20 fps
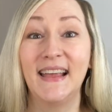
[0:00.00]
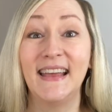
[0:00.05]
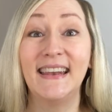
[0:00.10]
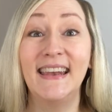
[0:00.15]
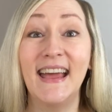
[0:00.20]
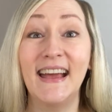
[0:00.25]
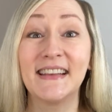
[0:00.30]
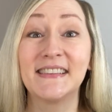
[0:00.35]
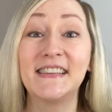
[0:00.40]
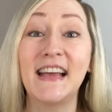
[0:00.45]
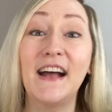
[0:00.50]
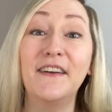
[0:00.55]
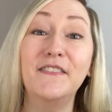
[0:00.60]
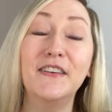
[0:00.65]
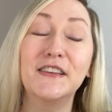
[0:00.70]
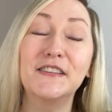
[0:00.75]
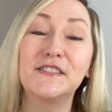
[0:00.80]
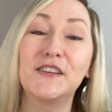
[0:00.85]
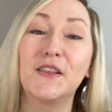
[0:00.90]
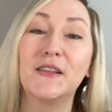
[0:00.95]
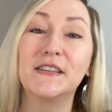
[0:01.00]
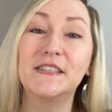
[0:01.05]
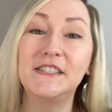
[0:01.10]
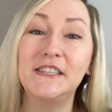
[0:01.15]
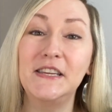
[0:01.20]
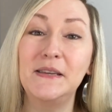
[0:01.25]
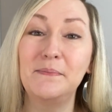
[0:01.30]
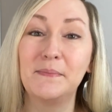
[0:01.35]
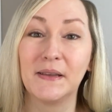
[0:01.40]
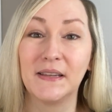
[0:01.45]
Next, having a solid
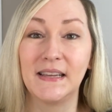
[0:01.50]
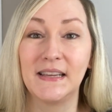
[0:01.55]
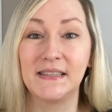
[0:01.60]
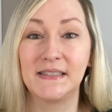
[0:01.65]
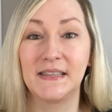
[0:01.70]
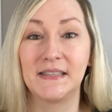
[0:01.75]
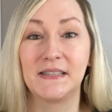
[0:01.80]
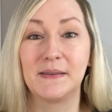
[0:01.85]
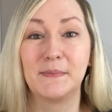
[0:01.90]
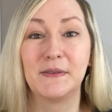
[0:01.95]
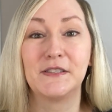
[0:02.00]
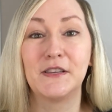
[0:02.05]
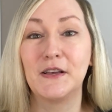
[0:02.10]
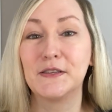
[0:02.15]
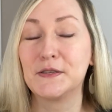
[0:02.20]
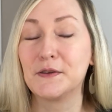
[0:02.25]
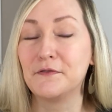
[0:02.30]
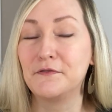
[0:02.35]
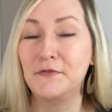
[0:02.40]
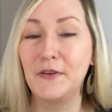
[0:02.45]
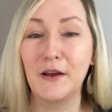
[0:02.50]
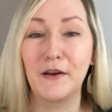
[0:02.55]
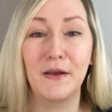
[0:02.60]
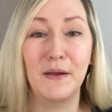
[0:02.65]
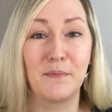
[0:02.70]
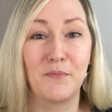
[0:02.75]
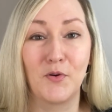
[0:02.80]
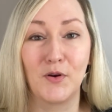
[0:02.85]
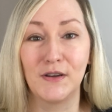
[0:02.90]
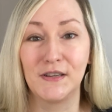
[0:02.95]
team building system is also very
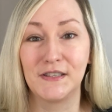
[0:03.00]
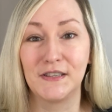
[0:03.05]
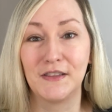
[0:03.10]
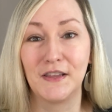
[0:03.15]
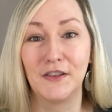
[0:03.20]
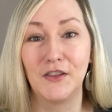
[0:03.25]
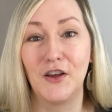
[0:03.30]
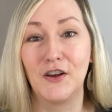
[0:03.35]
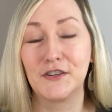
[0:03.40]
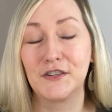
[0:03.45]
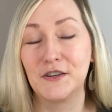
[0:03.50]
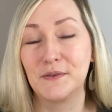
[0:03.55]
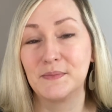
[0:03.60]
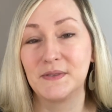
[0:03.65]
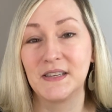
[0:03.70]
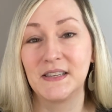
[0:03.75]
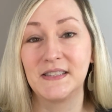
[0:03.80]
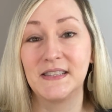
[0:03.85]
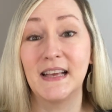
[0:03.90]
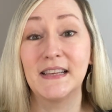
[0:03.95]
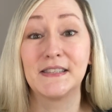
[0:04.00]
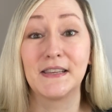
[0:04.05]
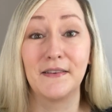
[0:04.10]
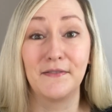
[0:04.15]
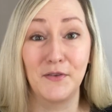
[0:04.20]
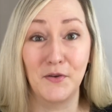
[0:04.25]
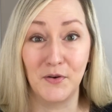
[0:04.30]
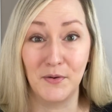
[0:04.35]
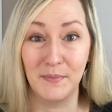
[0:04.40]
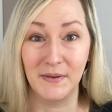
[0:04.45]
important to the long-term success of
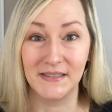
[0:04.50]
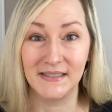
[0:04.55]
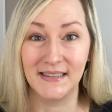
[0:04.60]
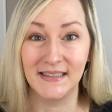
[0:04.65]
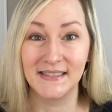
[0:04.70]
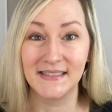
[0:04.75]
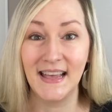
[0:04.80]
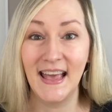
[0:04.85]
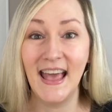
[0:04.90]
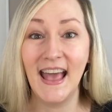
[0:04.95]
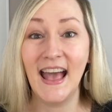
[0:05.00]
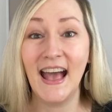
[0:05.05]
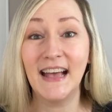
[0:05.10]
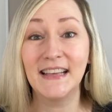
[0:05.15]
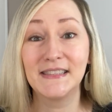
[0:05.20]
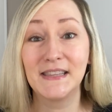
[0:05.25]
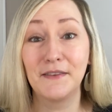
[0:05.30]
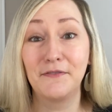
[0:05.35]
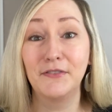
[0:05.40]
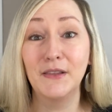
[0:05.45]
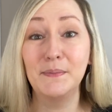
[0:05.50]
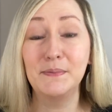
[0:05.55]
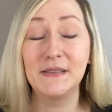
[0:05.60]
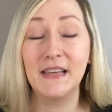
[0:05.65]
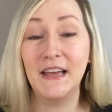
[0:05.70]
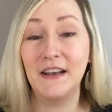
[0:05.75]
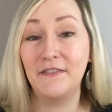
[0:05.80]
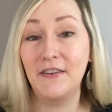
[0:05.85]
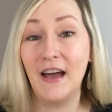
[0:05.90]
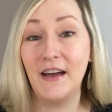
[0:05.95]
your business, as the flip
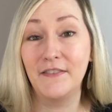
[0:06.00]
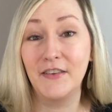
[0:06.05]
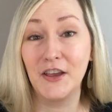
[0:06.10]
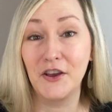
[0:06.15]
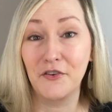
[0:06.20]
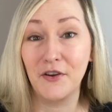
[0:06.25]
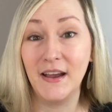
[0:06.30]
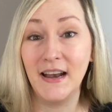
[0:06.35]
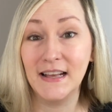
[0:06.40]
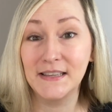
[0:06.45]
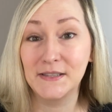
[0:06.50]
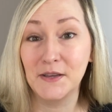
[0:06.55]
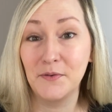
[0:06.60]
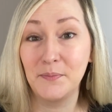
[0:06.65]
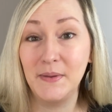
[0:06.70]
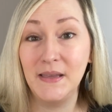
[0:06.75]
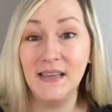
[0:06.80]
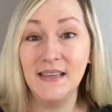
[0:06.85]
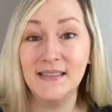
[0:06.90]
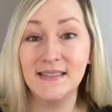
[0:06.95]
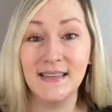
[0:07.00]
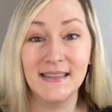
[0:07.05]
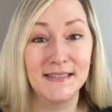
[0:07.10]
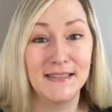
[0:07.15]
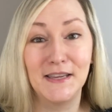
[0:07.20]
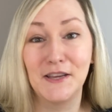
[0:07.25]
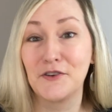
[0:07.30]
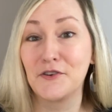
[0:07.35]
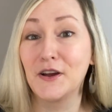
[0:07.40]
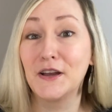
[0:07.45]
side of having great SOPs is
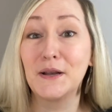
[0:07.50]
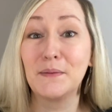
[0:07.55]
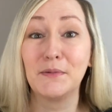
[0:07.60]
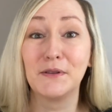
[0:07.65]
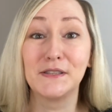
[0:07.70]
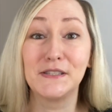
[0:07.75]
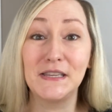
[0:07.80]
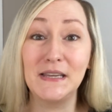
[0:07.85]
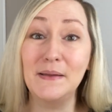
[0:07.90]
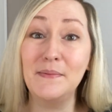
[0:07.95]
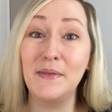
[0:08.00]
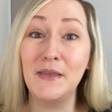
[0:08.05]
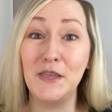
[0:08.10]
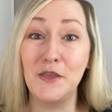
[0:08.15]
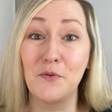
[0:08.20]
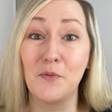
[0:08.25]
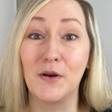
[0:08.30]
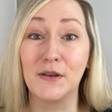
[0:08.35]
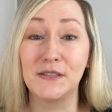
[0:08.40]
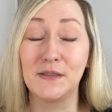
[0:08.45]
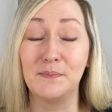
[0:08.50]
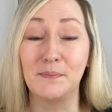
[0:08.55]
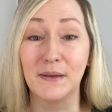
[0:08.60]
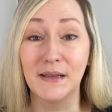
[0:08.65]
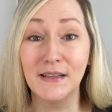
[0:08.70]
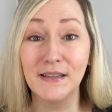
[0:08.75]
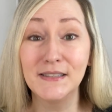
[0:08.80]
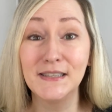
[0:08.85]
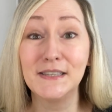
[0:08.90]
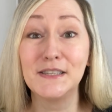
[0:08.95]
the incredible team that you want to
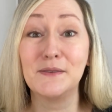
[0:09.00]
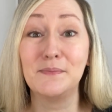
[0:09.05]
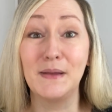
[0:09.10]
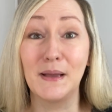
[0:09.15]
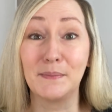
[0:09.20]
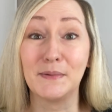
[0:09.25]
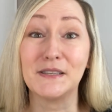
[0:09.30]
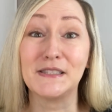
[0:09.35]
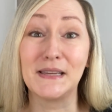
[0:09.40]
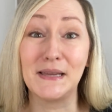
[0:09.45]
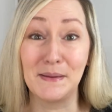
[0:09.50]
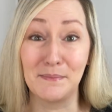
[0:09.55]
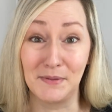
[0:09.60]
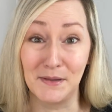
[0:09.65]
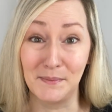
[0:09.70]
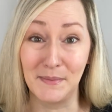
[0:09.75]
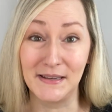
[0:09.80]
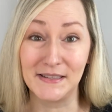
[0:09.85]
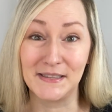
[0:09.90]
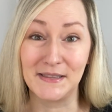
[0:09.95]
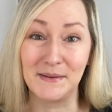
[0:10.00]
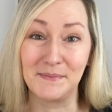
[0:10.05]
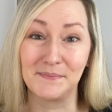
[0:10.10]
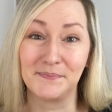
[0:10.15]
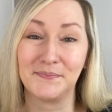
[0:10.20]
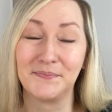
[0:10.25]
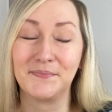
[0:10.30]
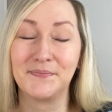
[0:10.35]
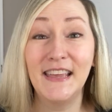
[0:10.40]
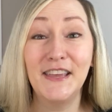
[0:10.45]
build to be able to implement them.
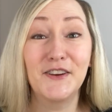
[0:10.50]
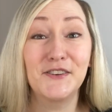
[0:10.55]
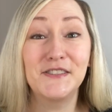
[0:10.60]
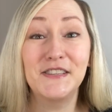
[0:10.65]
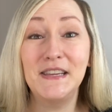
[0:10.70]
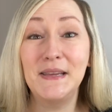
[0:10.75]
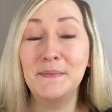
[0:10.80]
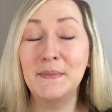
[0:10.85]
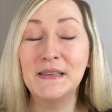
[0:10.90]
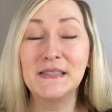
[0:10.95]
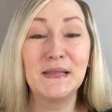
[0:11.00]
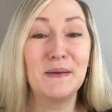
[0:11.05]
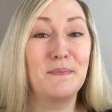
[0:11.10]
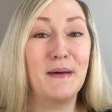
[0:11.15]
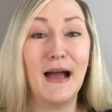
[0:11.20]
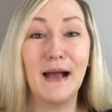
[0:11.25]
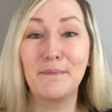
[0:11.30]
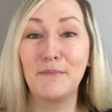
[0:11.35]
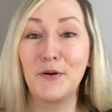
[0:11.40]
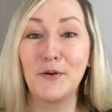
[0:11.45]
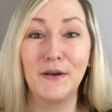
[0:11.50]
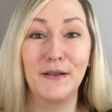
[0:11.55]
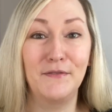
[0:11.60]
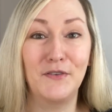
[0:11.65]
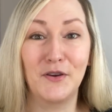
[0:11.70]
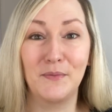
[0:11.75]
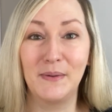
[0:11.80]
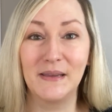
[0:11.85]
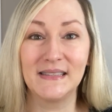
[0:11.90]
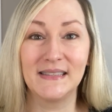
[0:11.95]
Your team is the backbone of
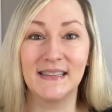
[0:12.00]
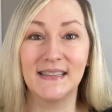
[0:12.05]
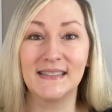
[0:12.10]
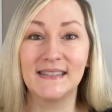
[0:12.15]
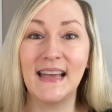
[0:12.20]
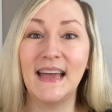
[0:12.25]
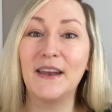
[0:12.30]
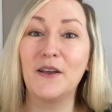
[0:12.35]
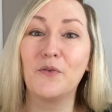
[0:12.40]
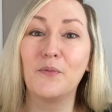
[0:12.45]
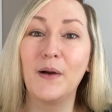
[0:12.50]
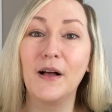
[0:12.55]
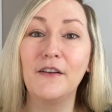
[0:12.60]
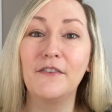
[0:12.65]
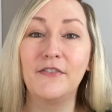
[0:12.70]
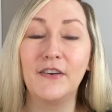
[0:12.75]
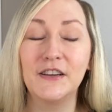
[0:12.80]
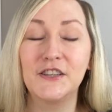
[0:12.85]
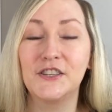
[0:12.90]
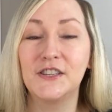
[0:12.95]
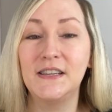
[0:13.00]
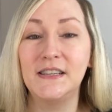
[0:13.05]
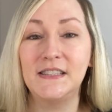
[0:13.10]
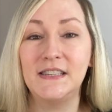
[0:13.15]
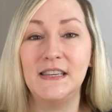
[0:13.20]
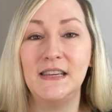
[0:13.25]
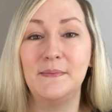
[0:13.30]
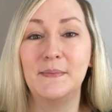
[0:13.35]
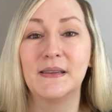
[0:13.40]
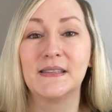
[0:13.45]
your business, and a well-functioning
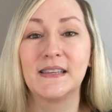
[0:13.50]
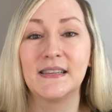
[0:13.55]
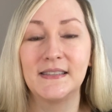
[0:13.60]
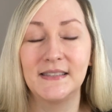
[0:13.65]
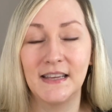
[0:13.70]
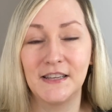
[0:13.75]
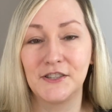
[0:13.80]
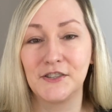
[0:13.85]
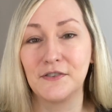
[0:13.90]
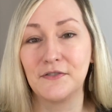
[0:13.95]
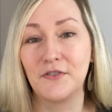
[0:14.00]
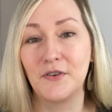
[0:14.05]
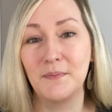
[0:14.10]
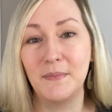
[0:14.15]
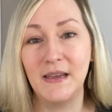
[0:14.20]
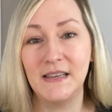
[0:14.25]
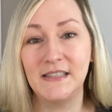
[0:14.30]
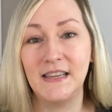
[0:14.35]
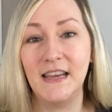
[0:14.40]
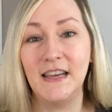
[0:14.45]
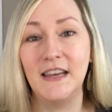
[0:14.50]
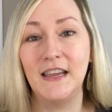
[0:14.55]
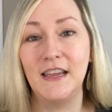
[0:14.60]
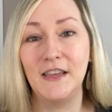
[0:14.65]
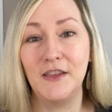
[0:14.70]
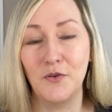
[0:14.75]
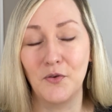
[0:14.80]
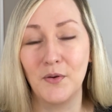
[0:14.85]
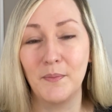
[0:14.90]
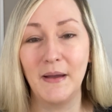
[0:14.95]
team is essential for maintaining
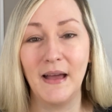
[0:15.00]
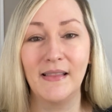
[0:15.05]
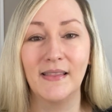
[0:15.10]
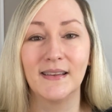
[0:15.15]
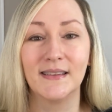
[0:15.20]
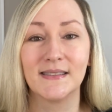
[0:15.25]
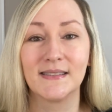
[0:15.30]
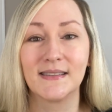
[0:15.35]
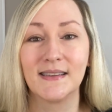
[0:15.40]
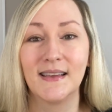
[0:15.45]
your balance.